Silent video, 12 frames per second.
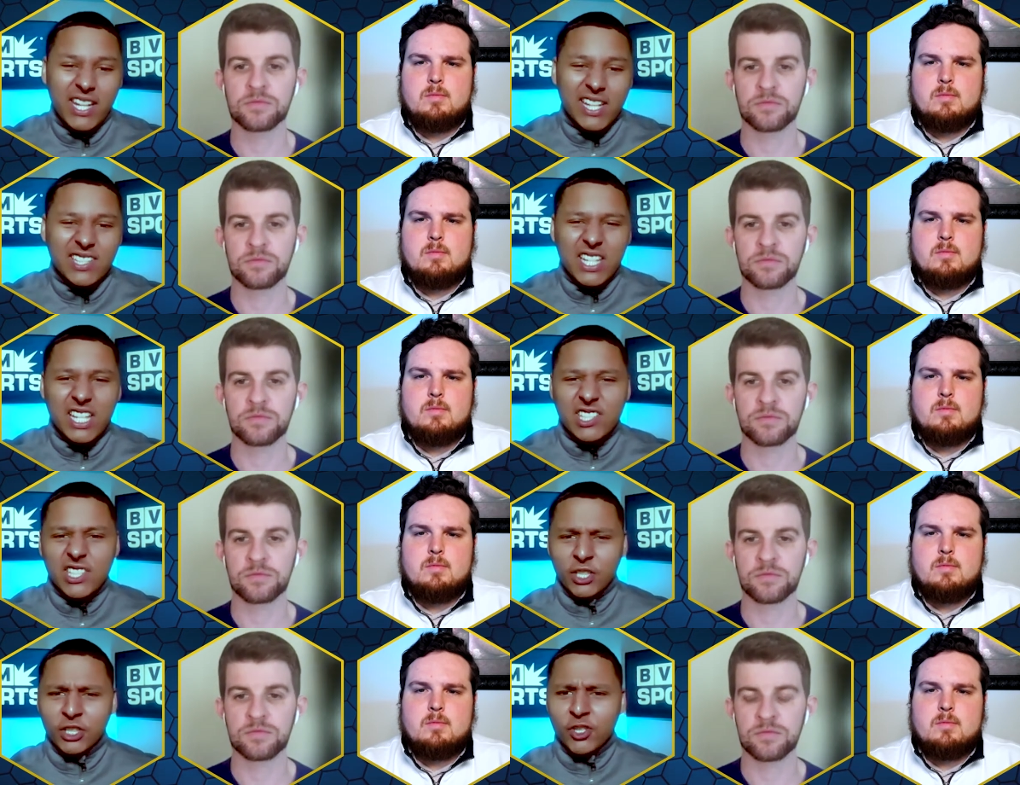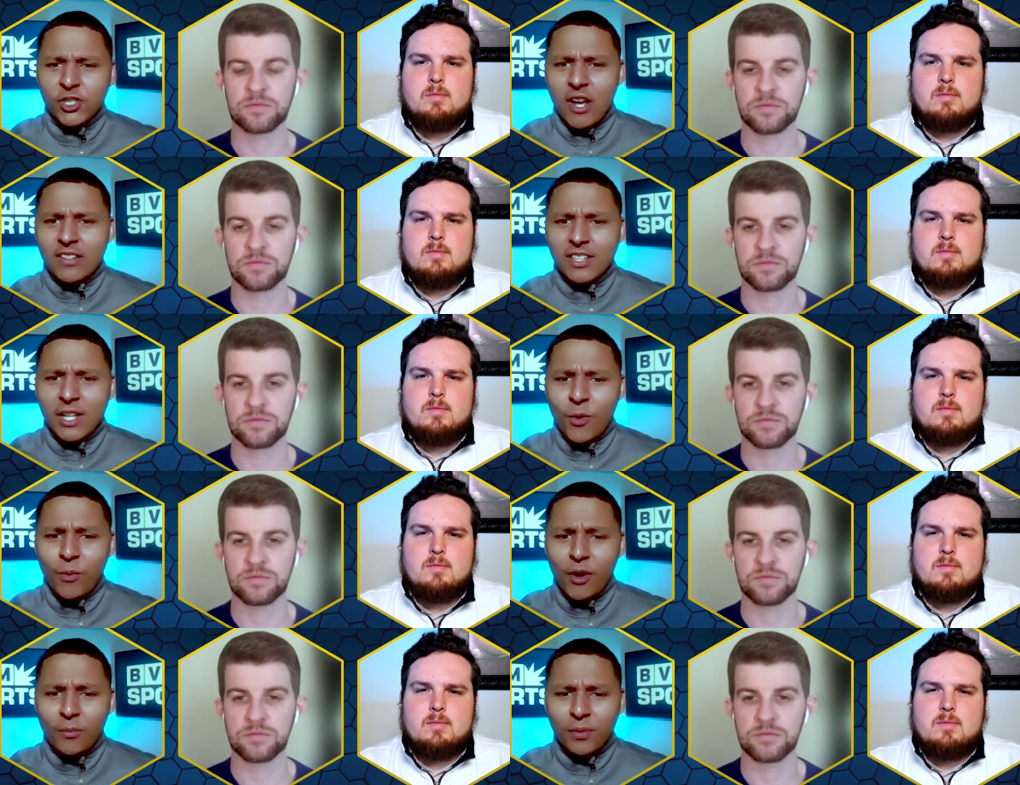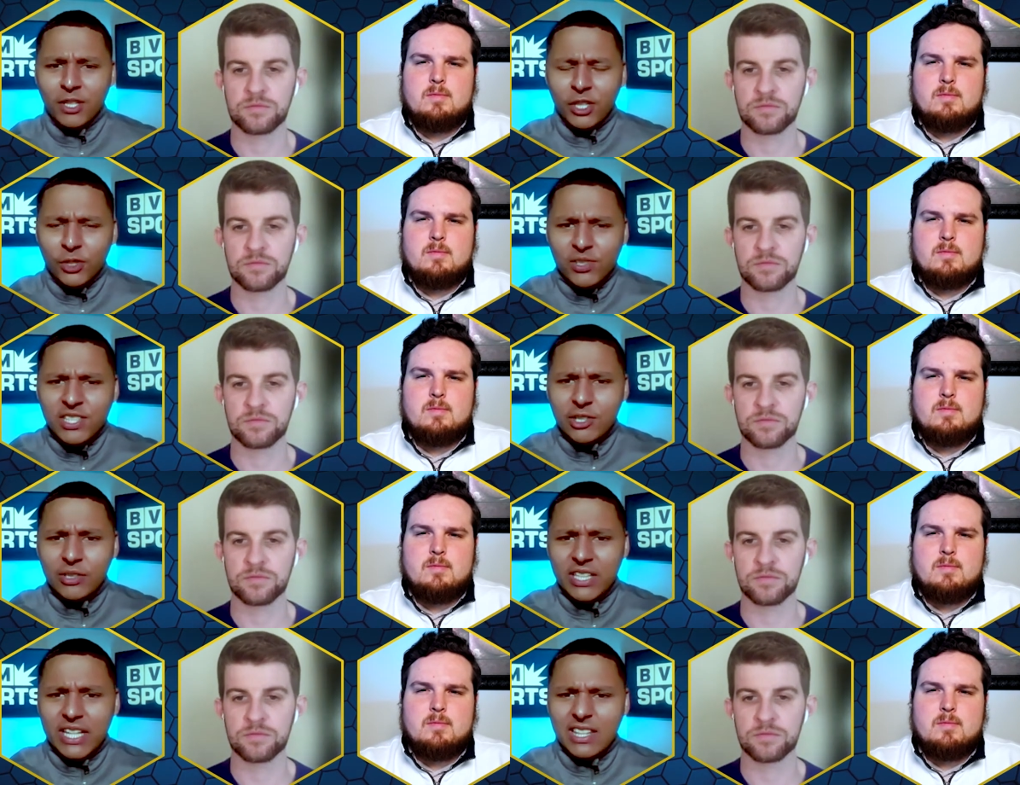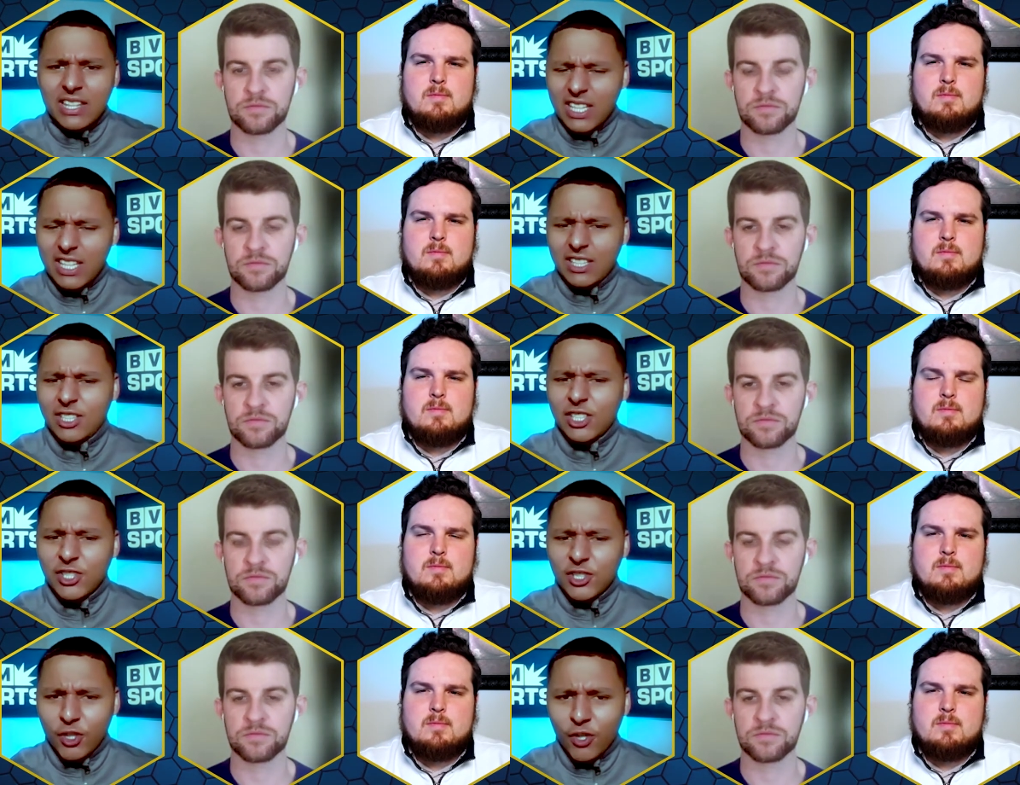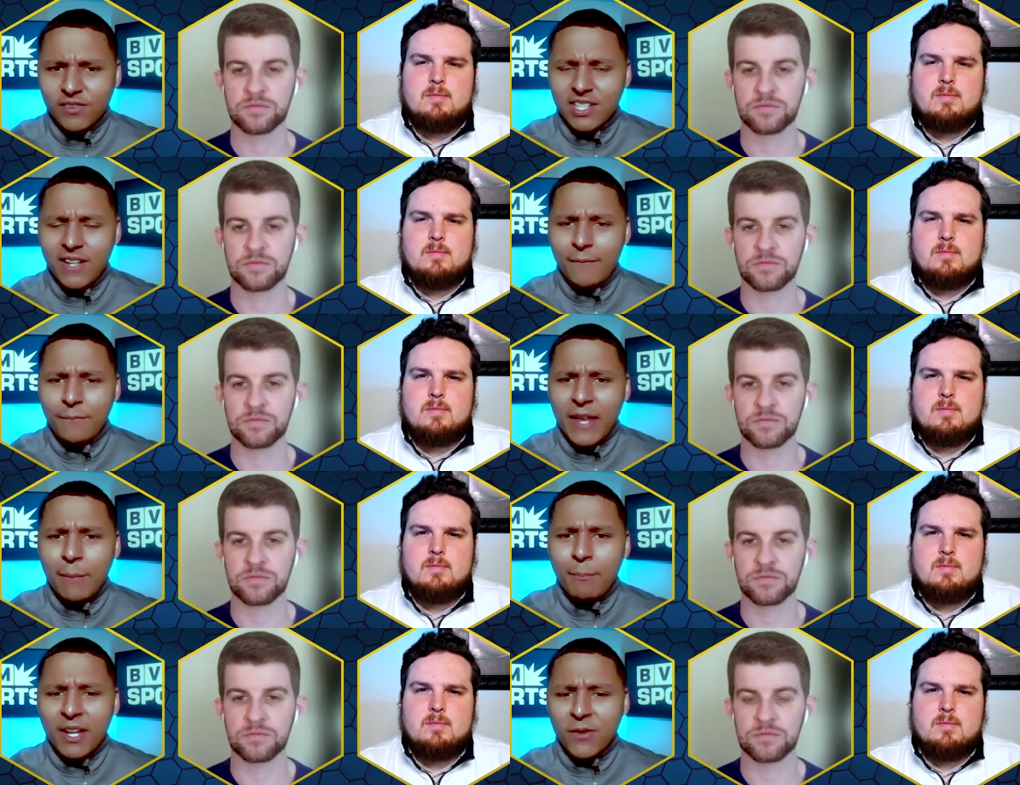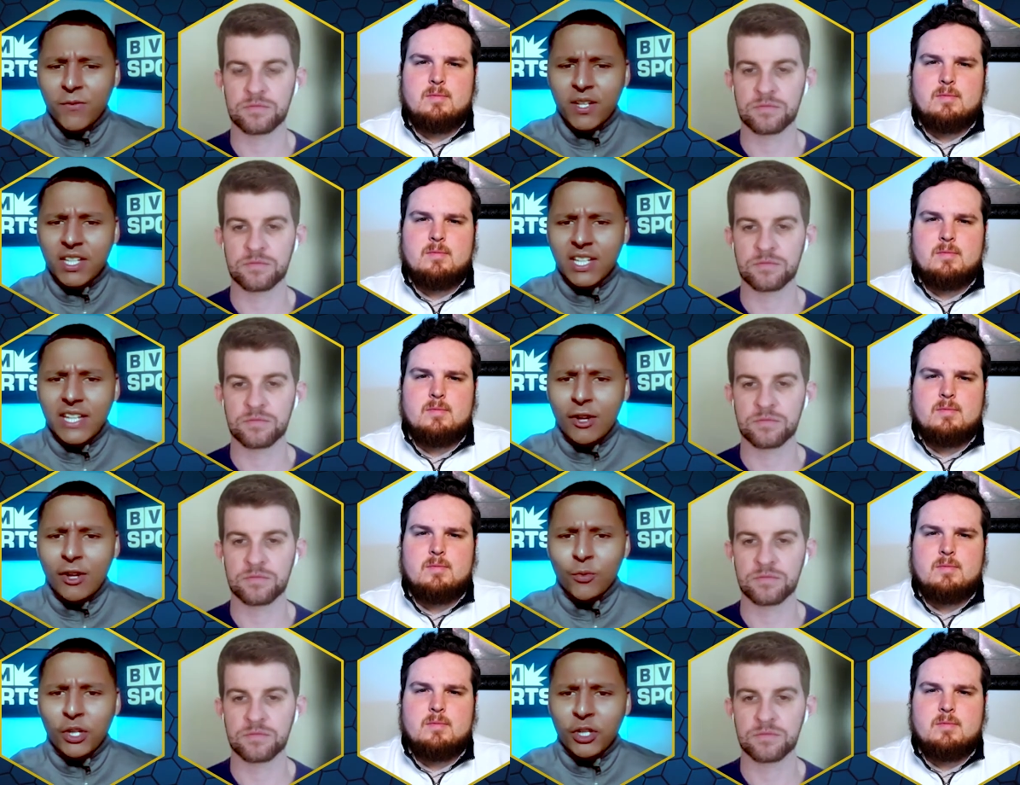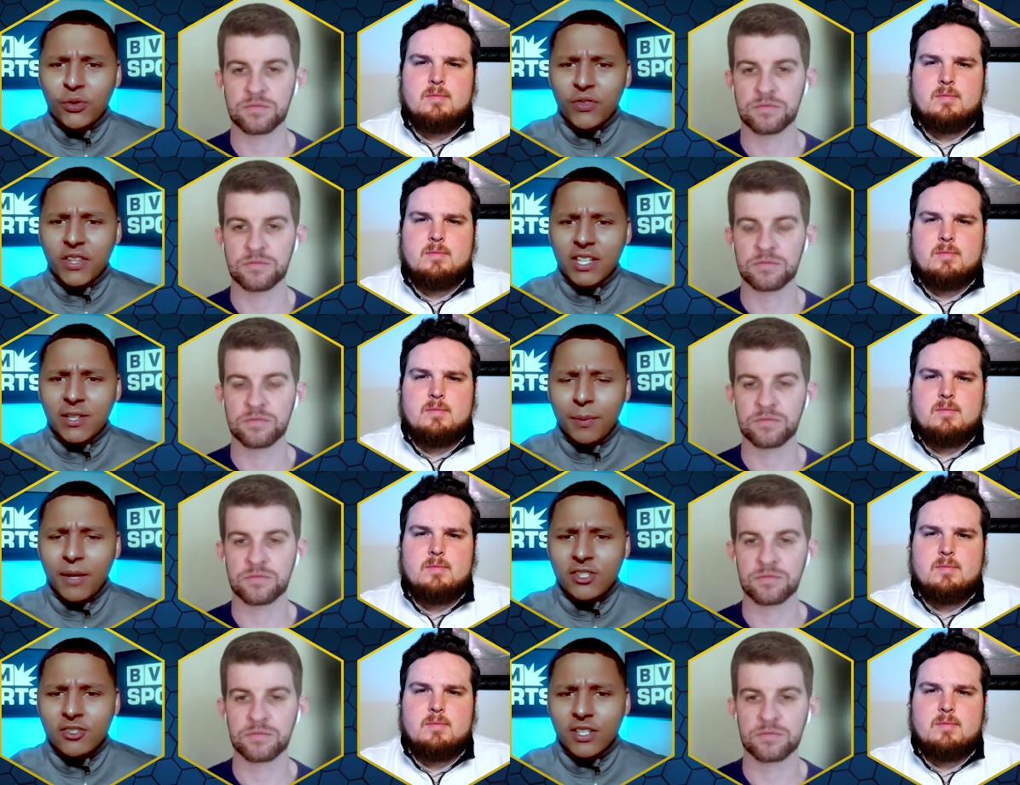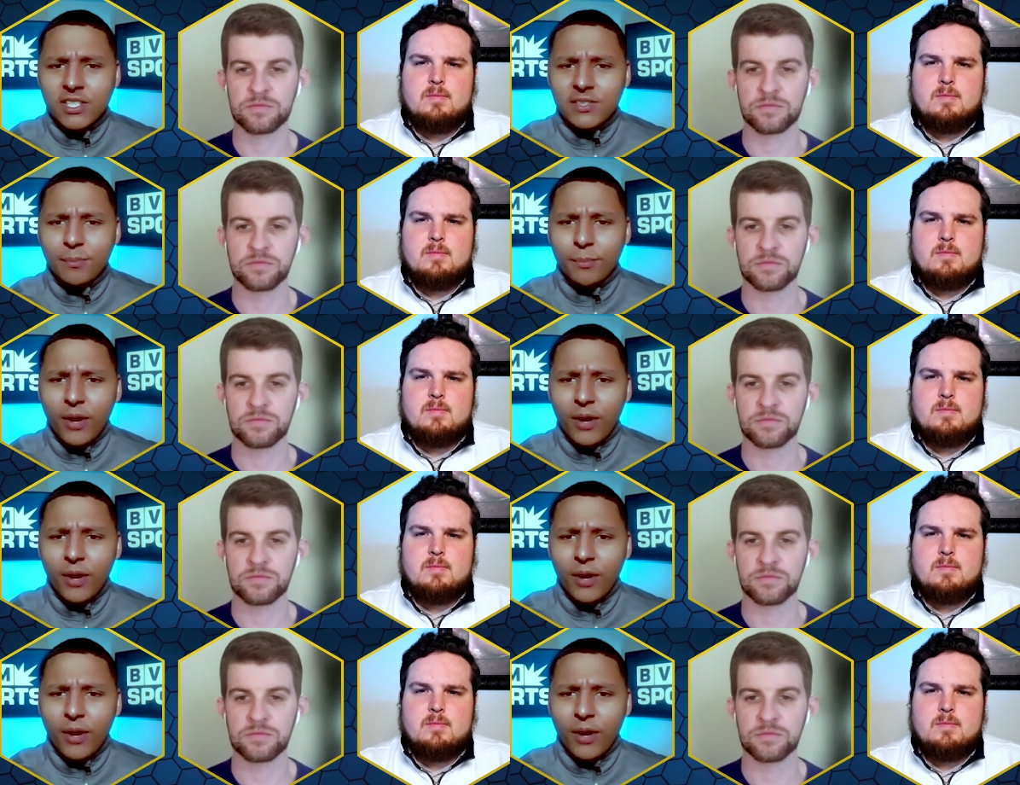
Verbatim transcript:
Speaker 1: He hasn't necessarily drafted that well, but do you still he think deserves that benefited the doubt? And what do you think the Patriots